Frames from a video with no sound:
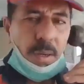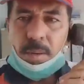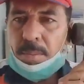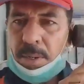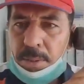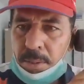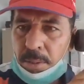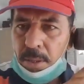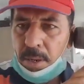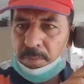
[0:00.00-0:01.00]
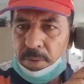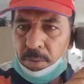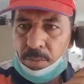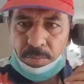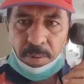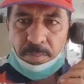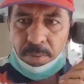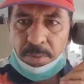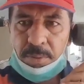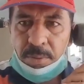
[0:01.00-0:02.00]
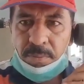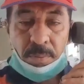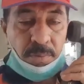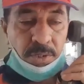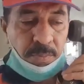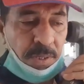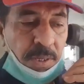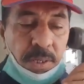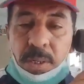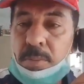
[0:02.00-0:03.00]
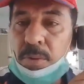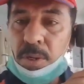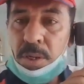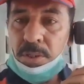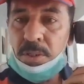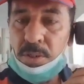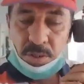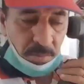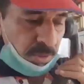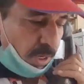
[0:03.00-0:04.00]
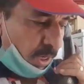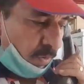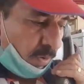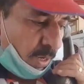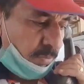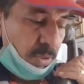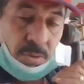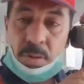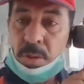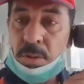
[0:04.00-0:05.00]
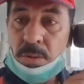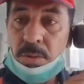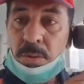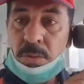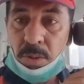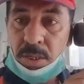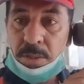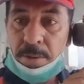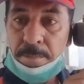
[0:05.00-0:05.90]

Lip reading: My dear loving group members from the speaking and communication, this is Mita Hirawan. I'm just talking to you straight.